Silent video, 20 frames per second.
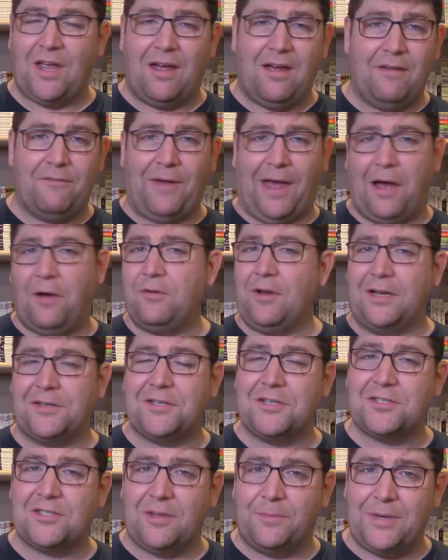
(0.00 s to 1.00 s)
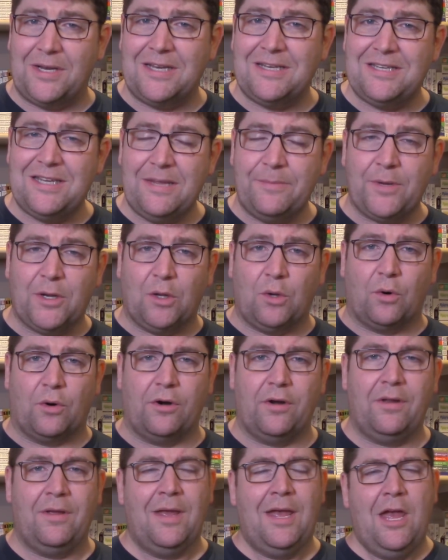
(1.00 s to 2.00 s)
of how not to summon a demon
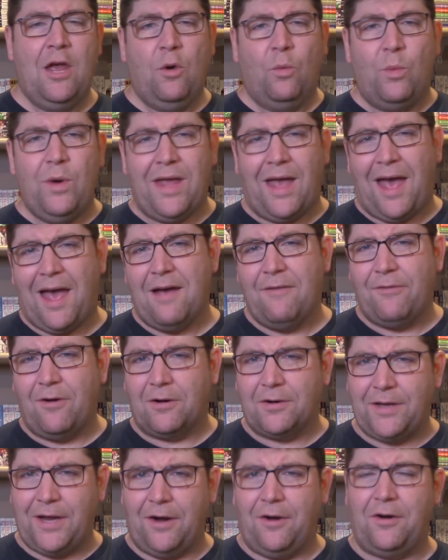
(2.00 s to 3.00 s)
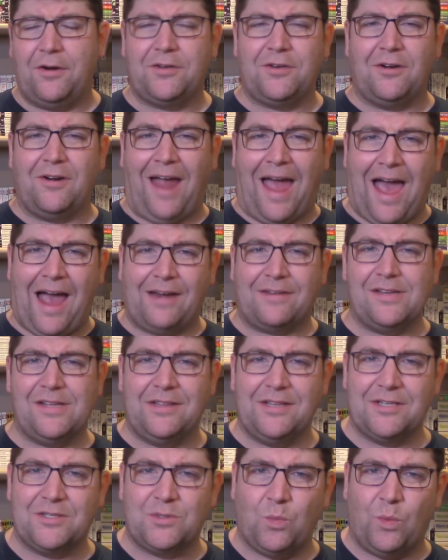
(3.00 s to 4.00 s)
lord, we have our character
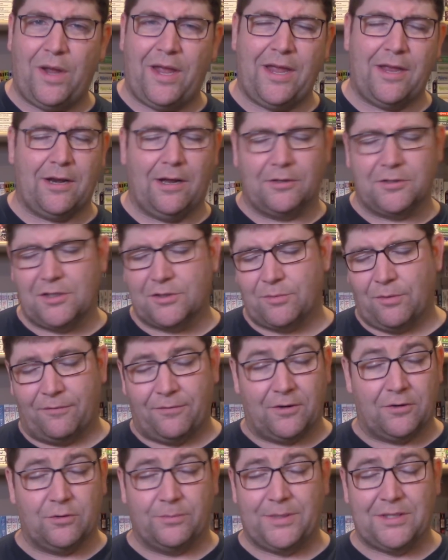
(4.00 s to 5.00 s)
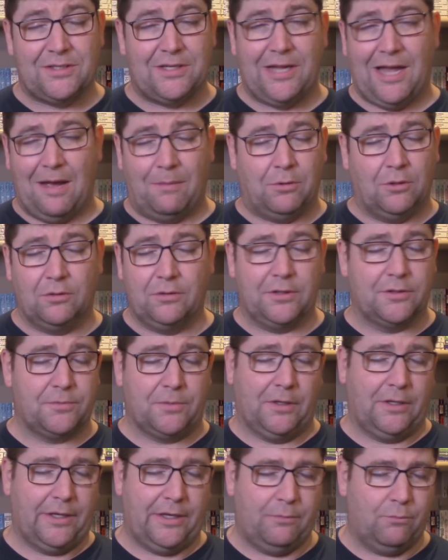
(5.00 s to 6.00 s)
acting this way, and I'll just refer to him as Diablo, because
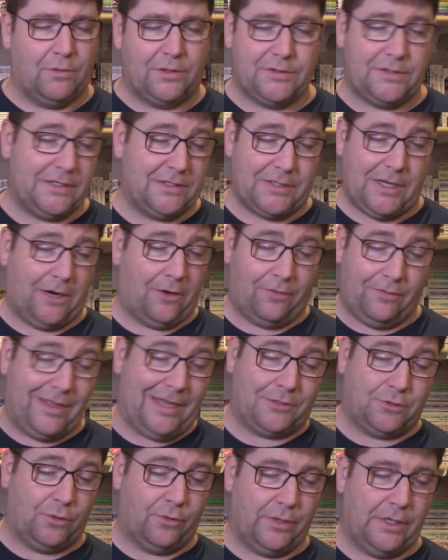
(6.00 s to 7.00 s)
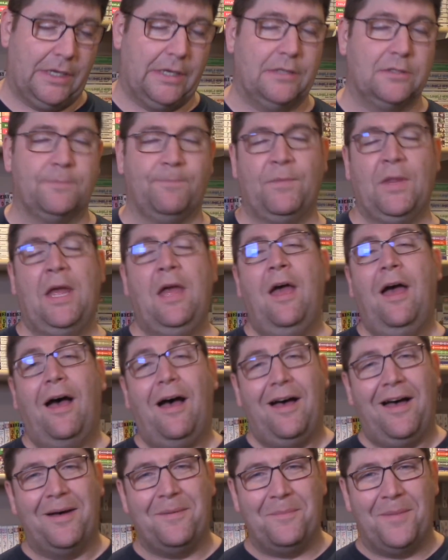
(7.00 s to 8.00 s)
really, once he's there, that's who he is.
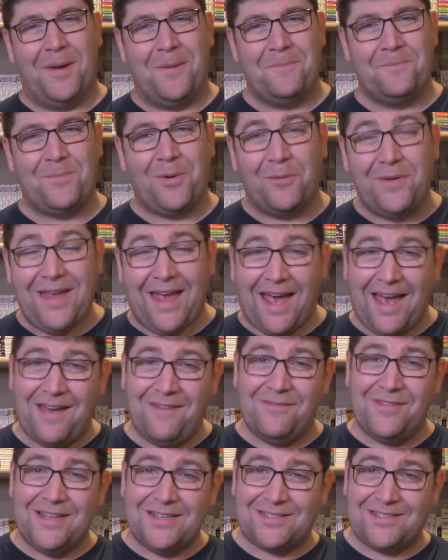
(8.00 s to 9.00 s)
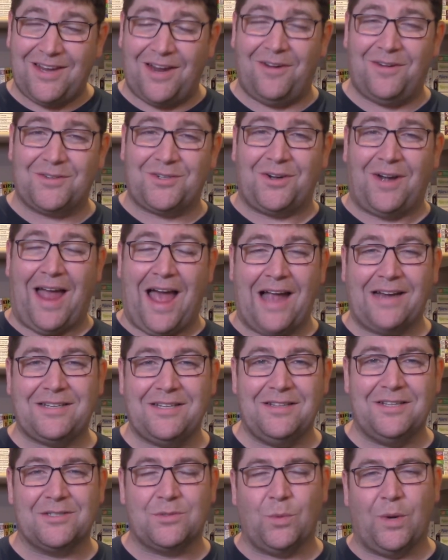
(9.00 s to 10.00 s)
But we have this character
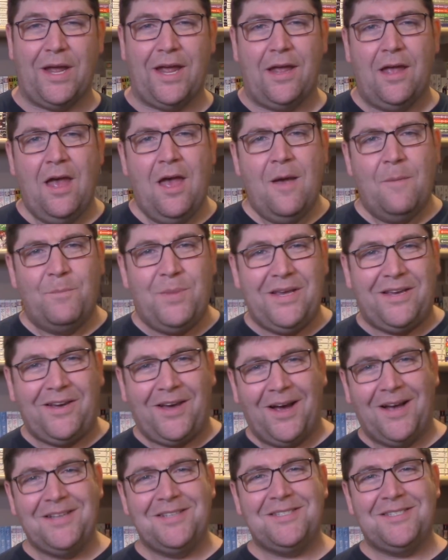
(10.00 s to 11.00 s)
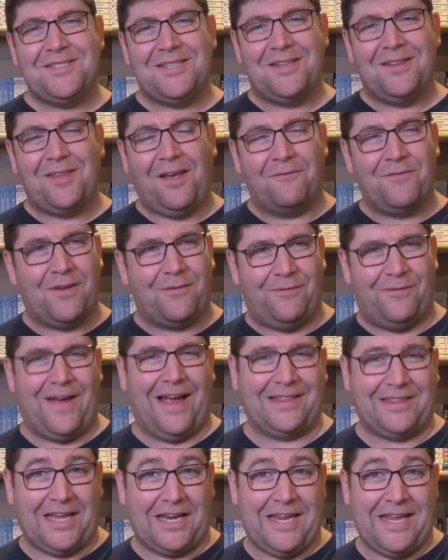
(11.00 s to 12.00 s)
acting this way because of the
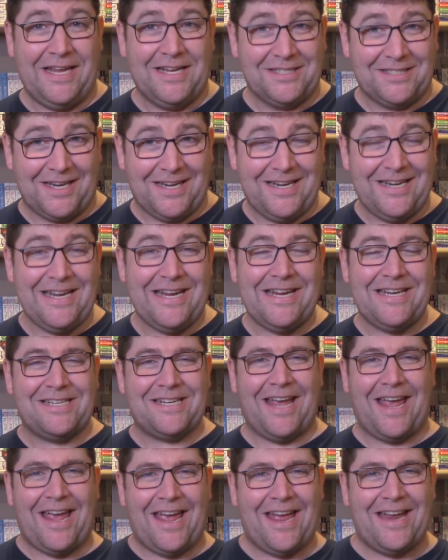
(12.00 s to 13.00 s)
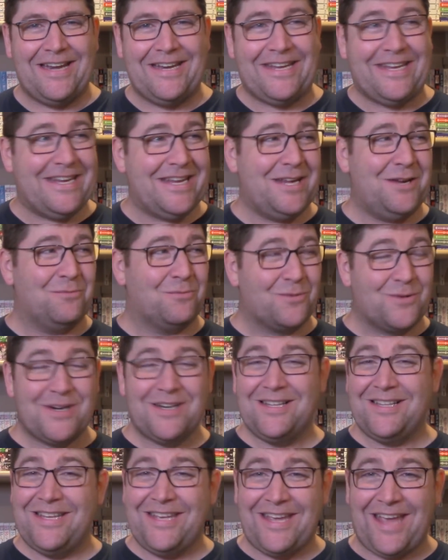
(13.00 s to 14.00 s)
fact that he is a neat, and he
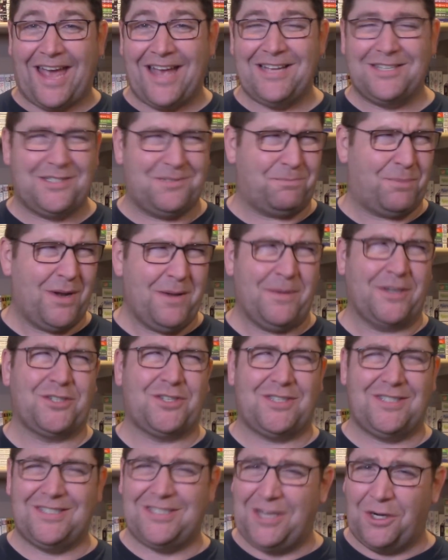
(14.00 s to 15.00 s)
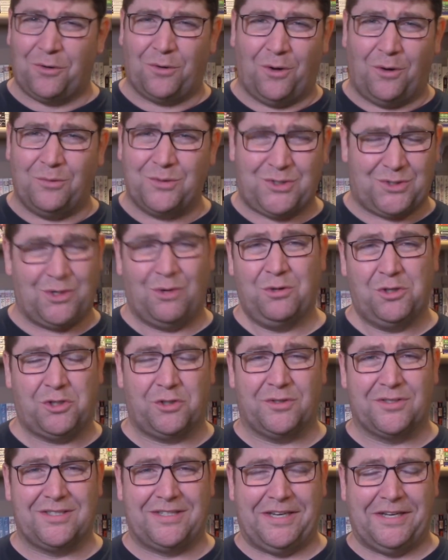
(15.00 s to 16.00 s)
really has pretty much zero
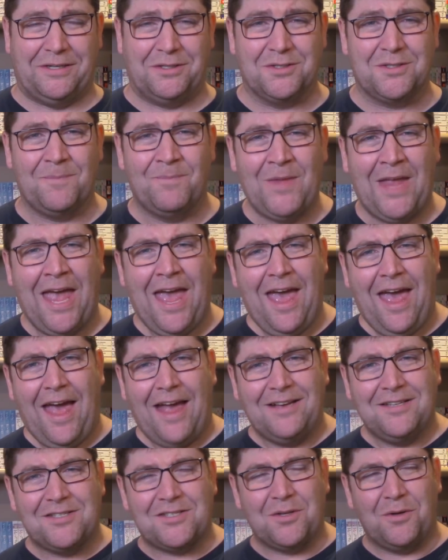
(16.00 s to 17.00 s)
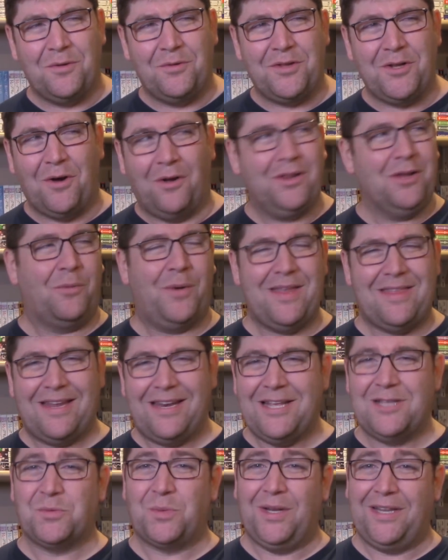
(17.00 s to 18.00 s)
social skills. And so the only way
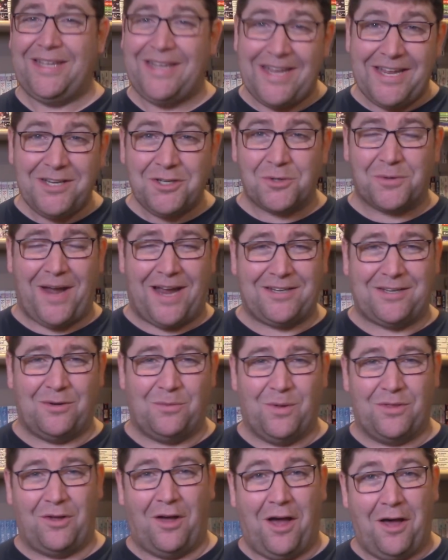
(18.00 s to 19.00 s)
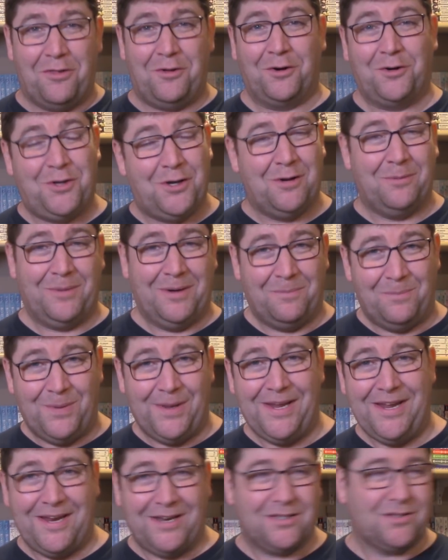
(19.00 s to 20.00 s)
that he's really interacted with other human
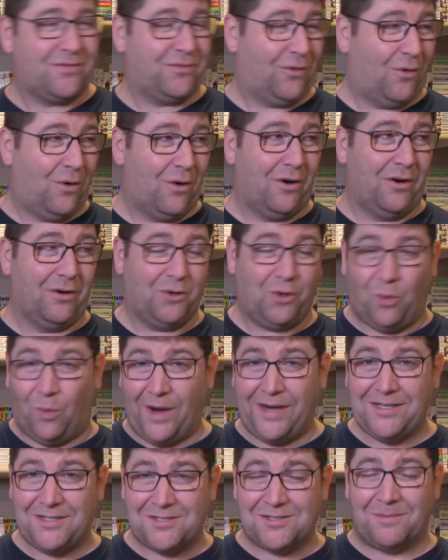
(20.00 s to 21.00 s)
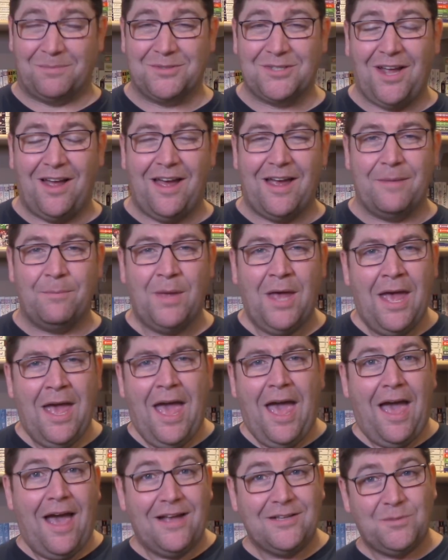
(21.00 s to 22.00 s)
beings for quite some time
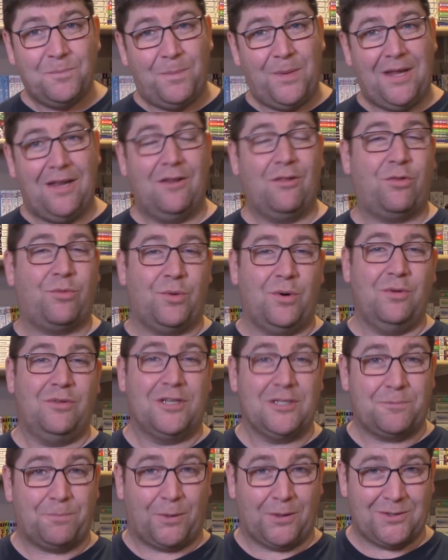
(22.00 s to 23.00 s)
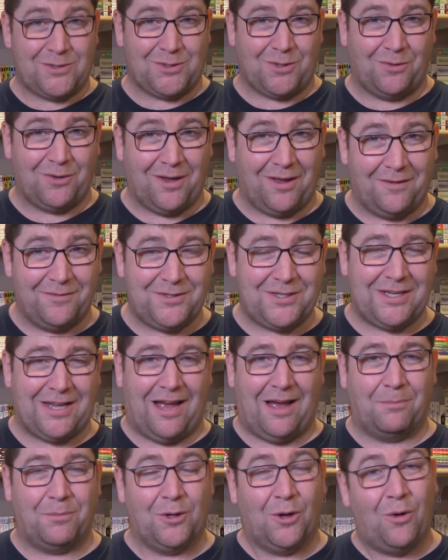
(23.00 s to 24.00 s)
has been through this persona of
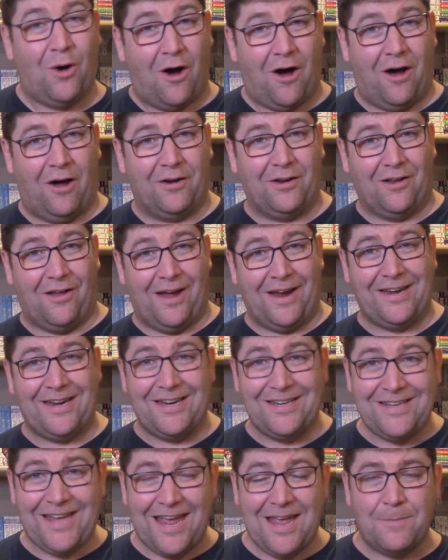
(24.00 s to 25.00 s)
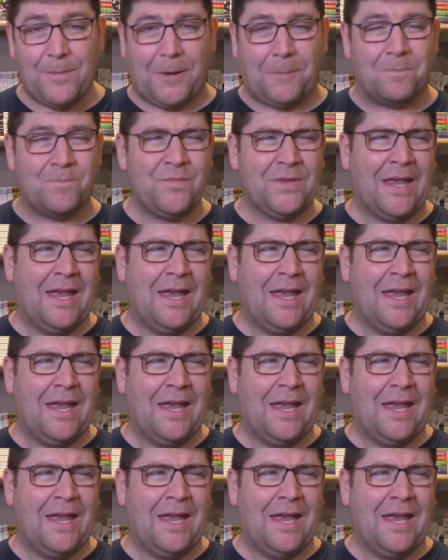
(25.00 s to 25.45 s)
Diablo online and gaming.